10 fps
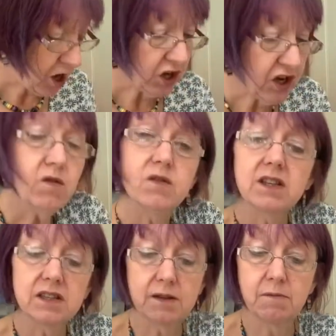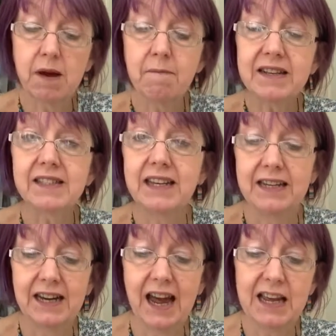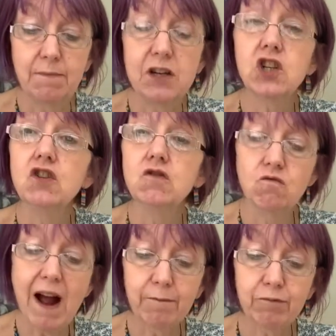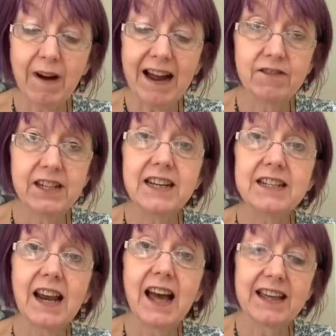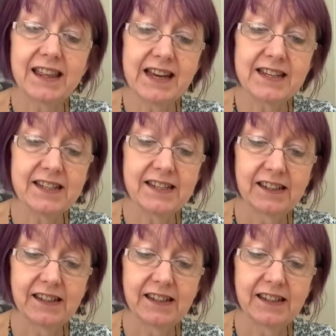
use some masking tape to wrap around it like this,